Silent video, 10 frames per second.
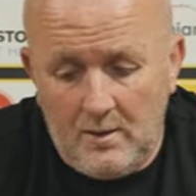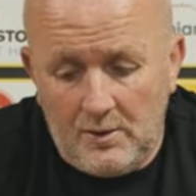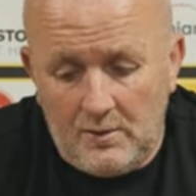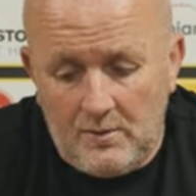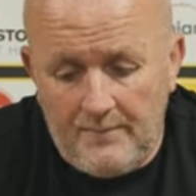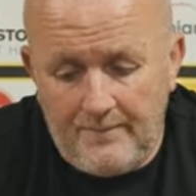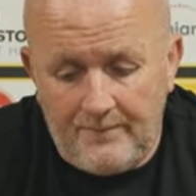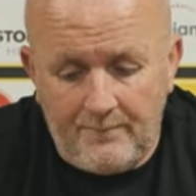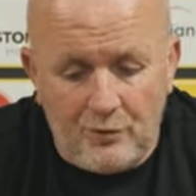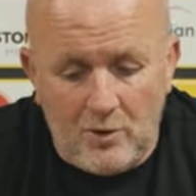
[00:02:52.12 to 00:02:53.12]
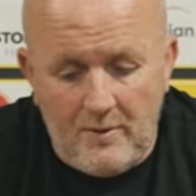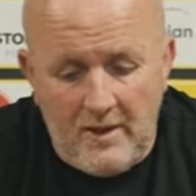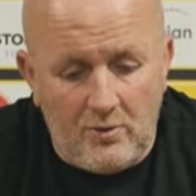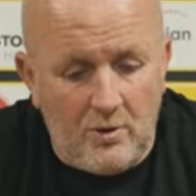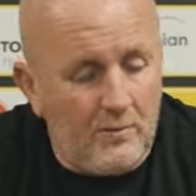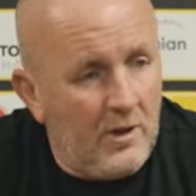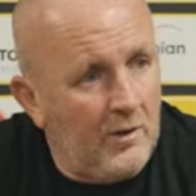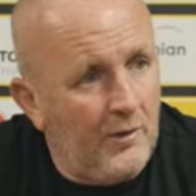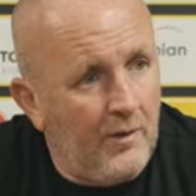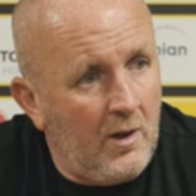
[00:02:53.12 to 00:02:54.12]
So probably another 1
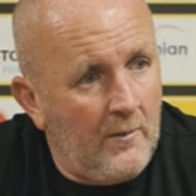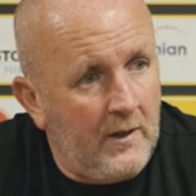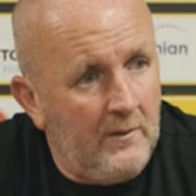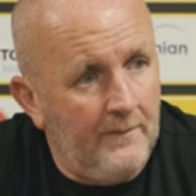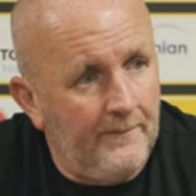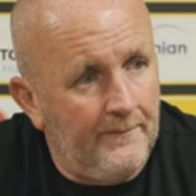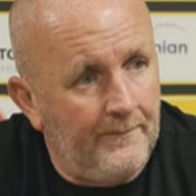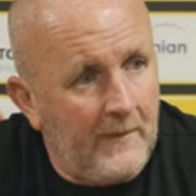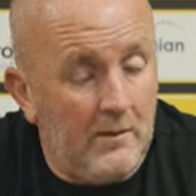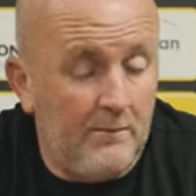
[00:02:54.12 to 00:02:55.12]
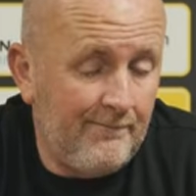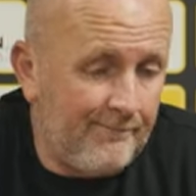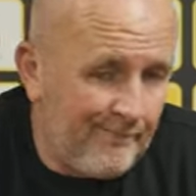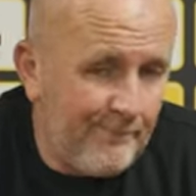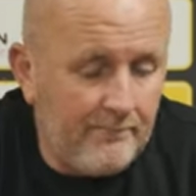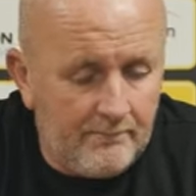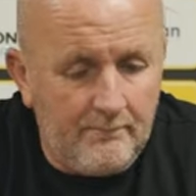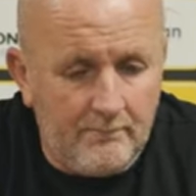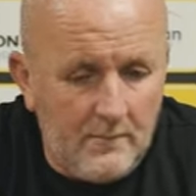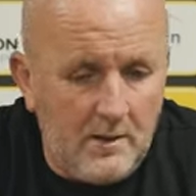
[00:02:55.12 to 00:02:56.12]
or 2 coming in, and
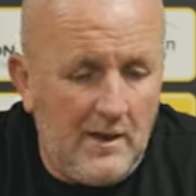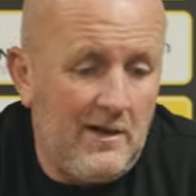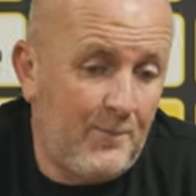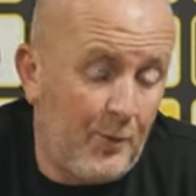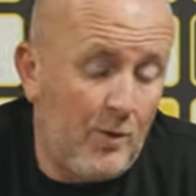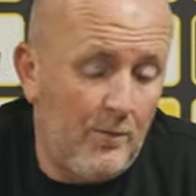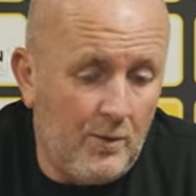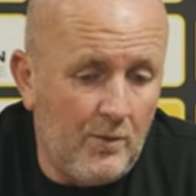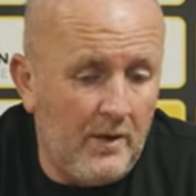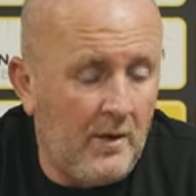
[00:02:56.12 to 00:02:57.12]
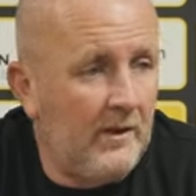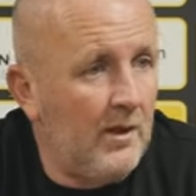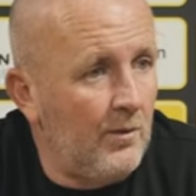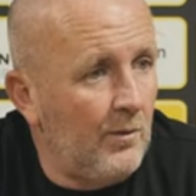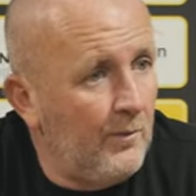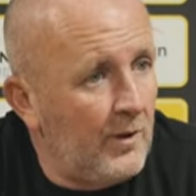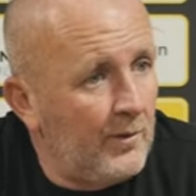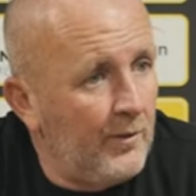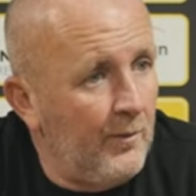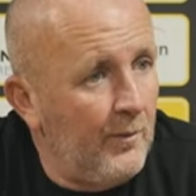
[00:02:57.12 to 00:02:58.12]
that's probably going to lead to another 1
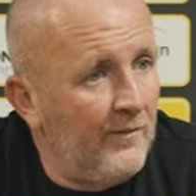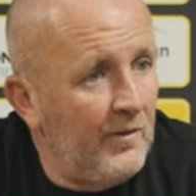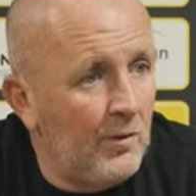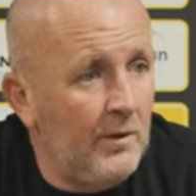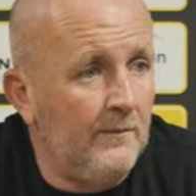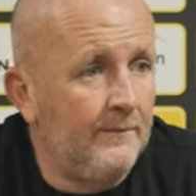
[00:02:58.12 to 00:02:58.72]
or 2 moving on.